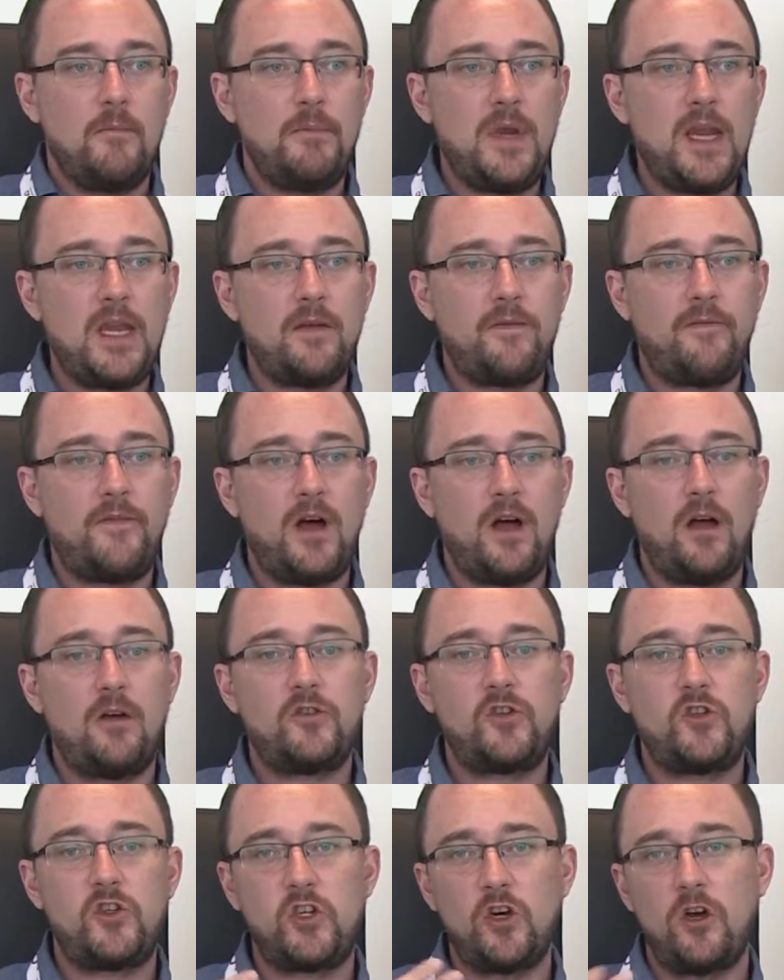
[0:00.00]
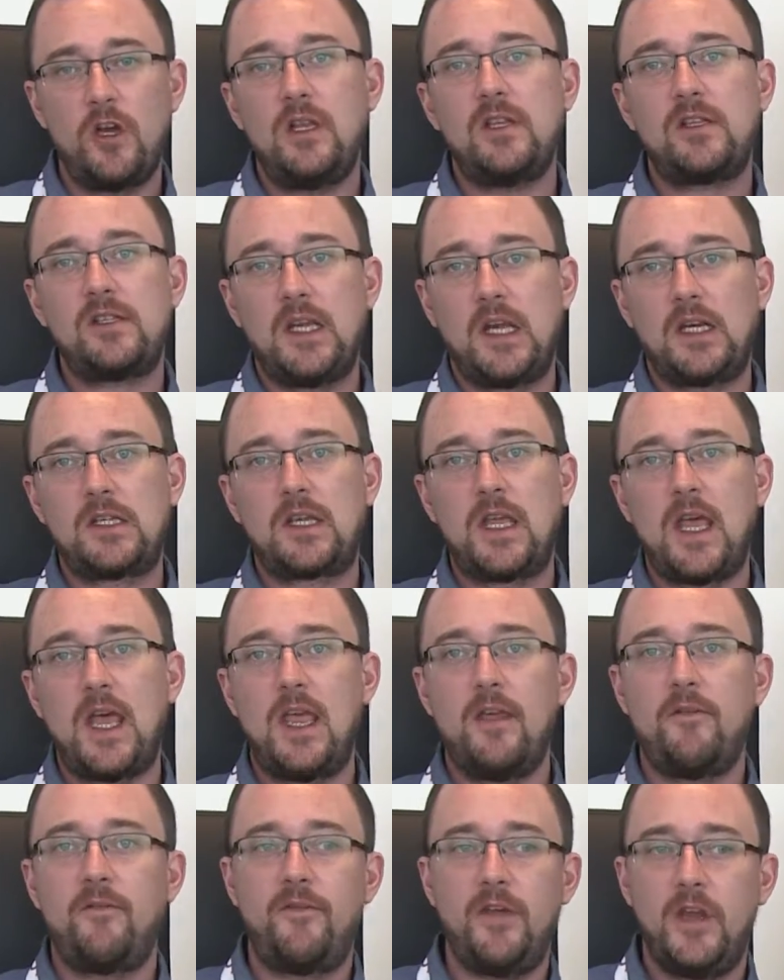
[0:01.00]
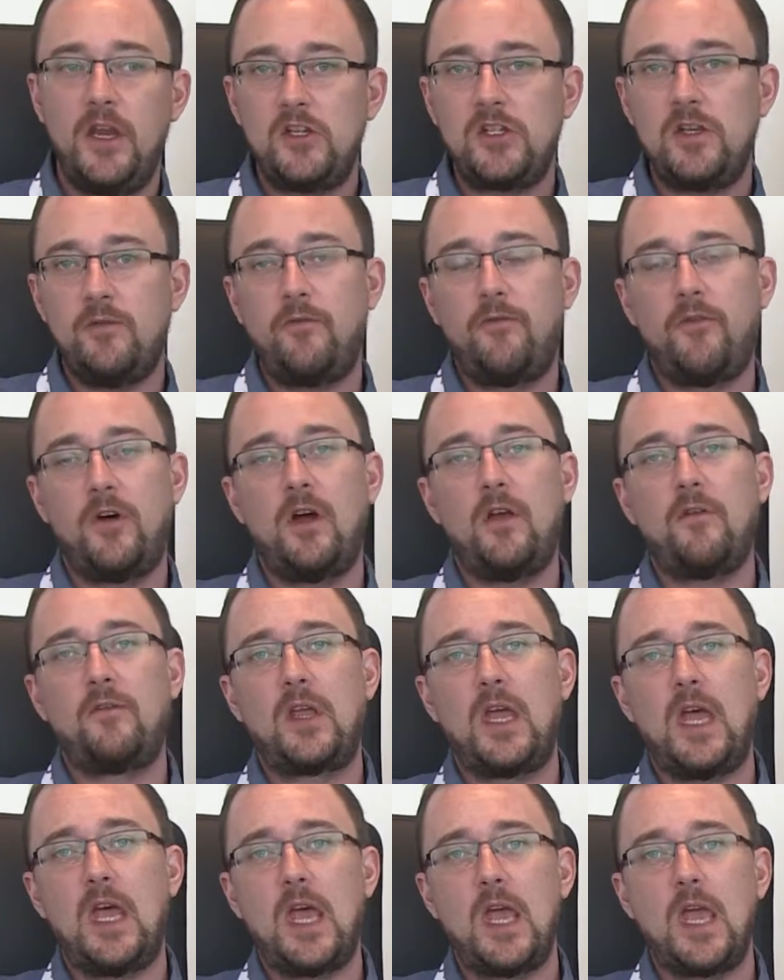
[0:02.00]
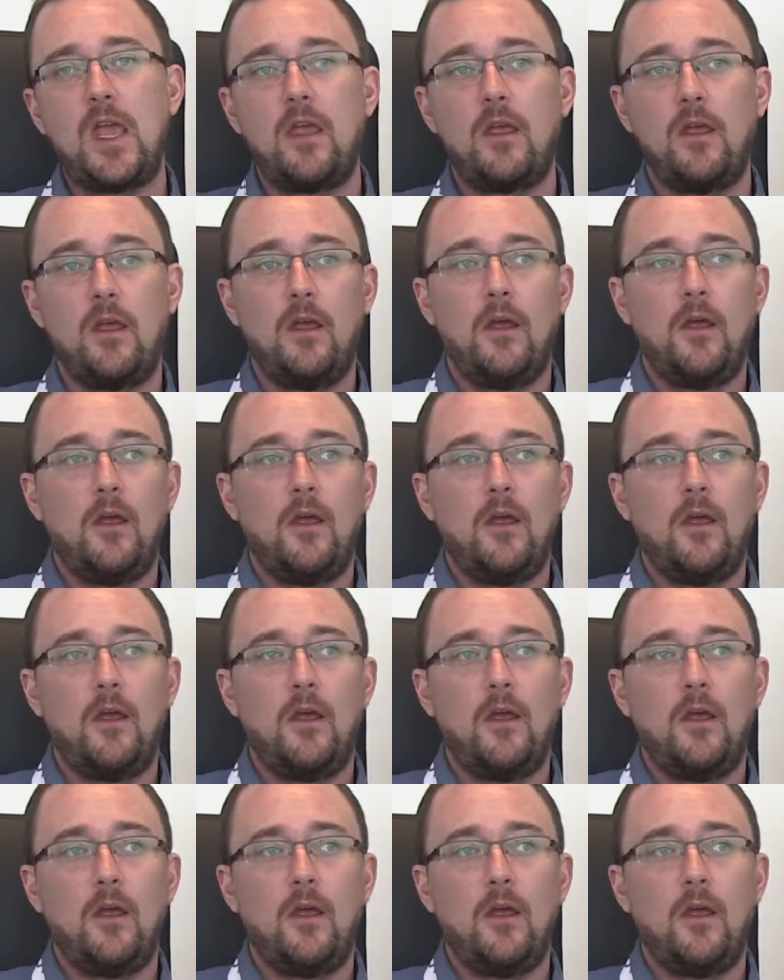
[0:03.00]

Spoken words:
media files, shot in 6K, finished in 5K,